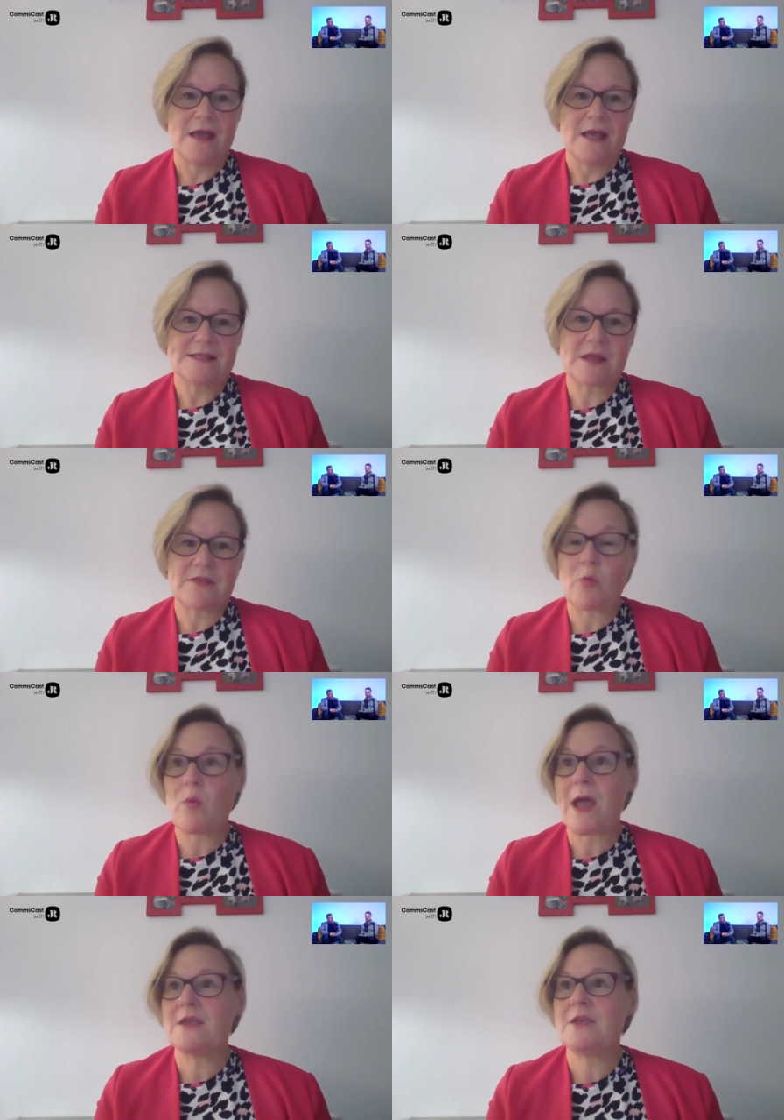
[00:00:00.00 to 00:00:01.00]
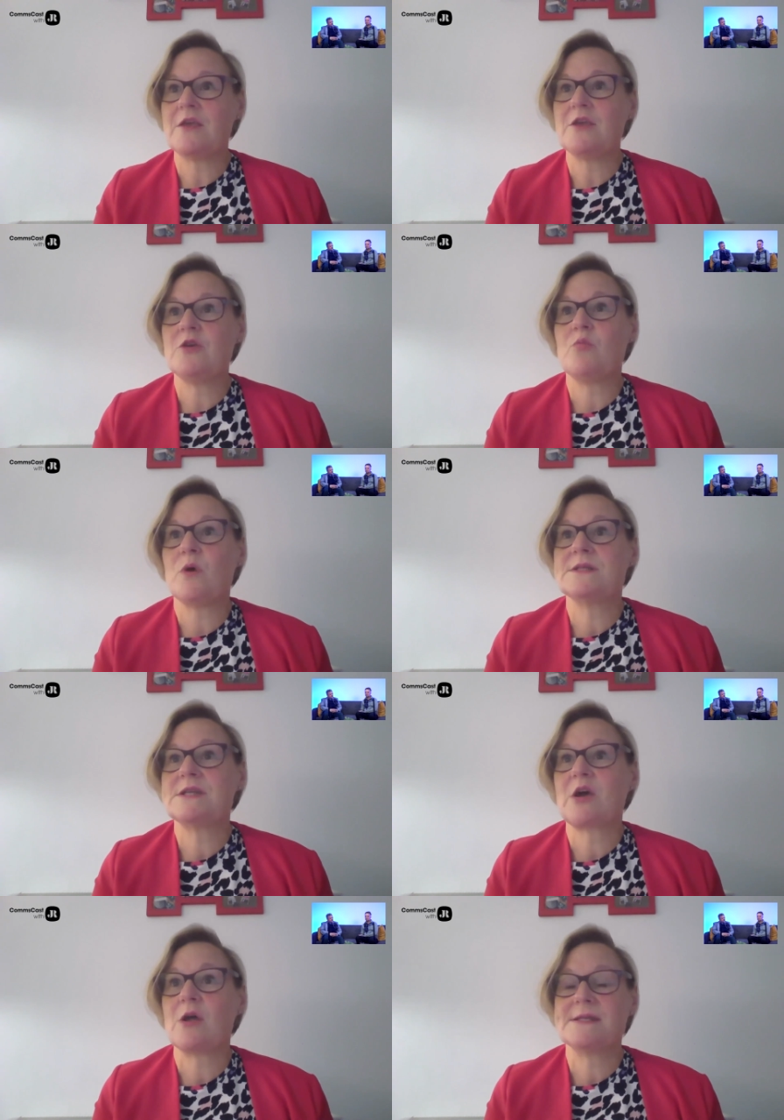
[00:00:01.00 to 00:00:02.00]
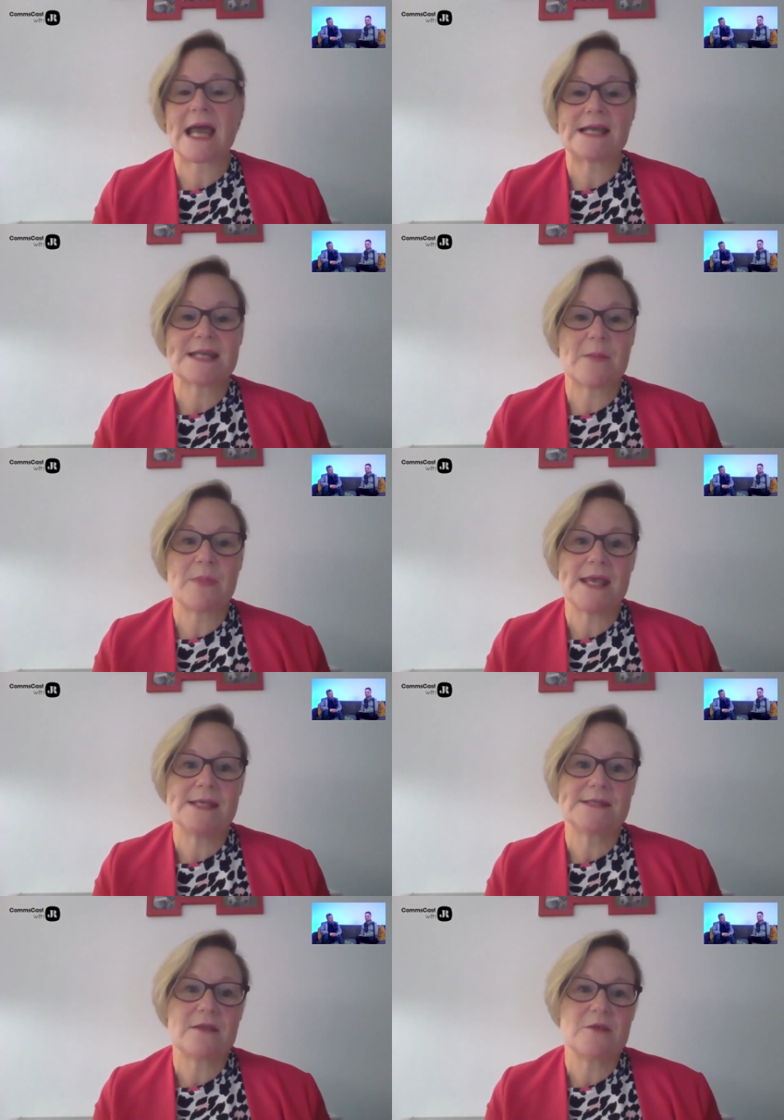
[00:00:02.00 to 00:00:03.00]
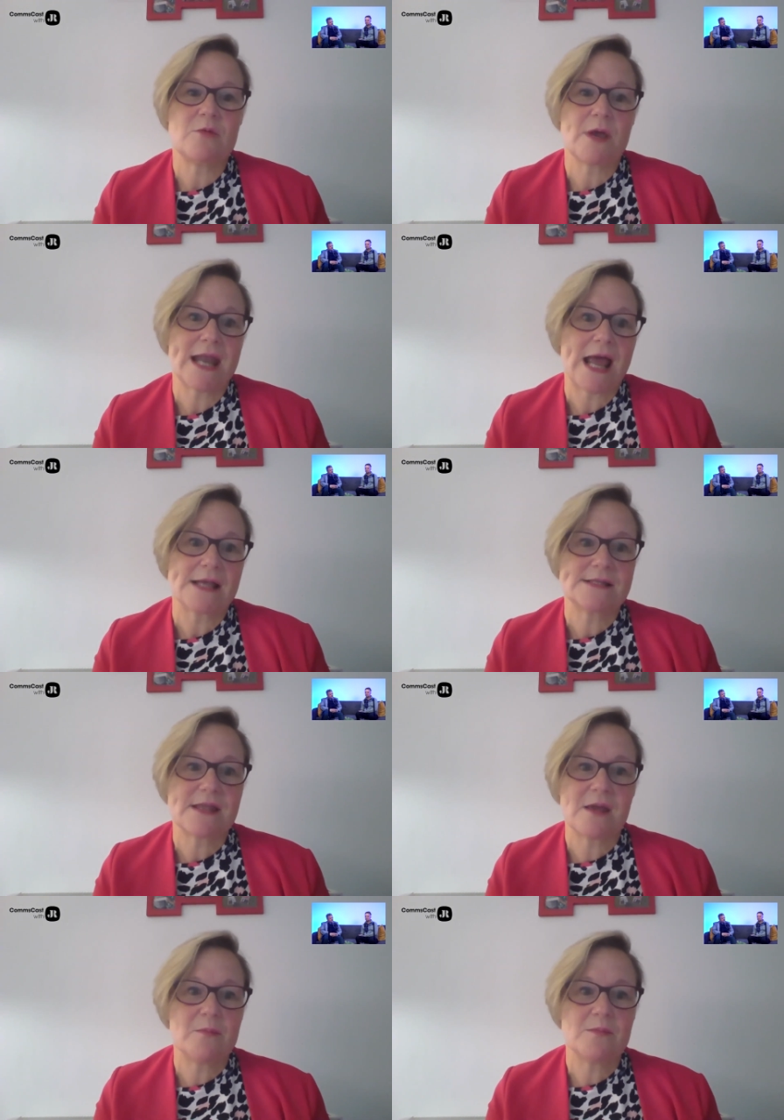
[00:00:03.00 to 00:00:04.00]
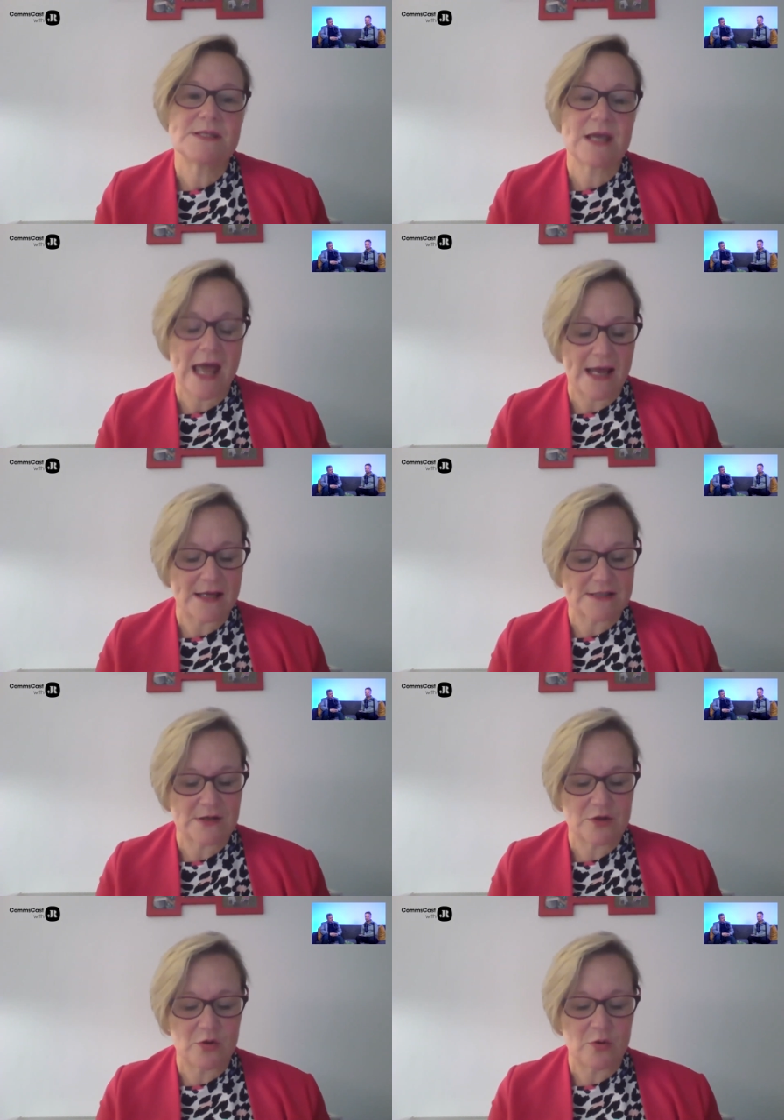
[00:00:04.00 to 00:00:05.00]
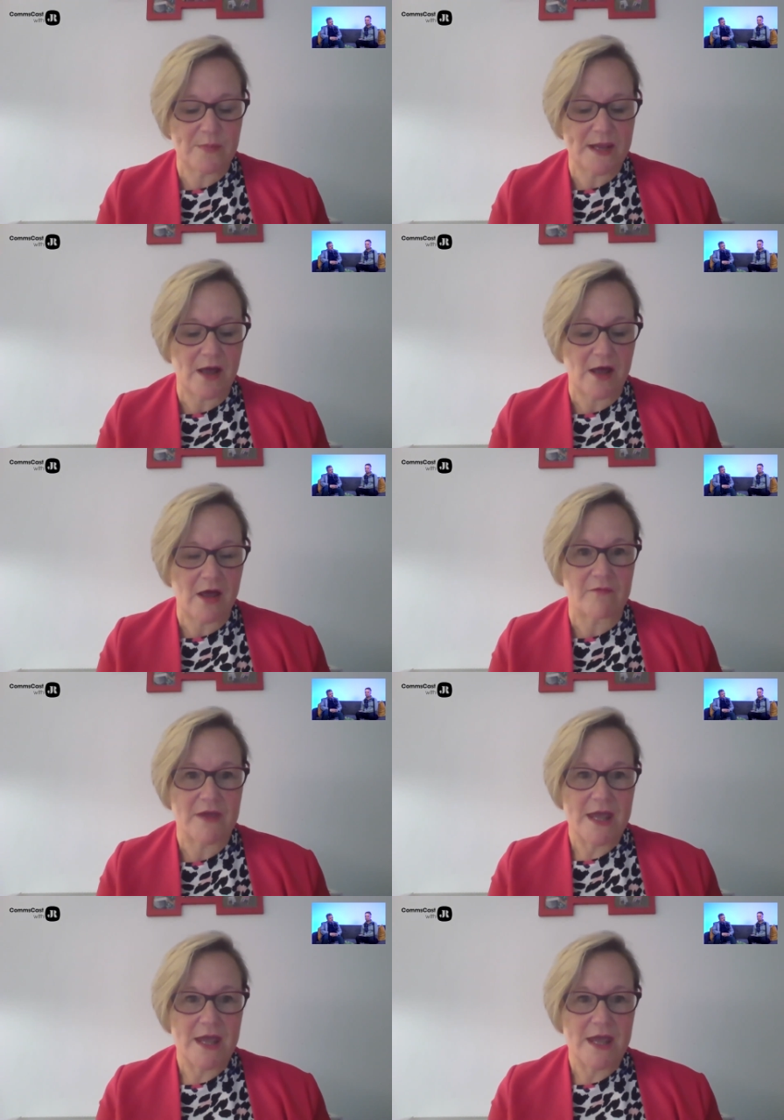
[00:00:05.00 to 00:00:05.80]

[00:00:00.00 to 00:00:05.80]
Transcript: So that when you want to contact MPs, that you can ask them to act on your behalf.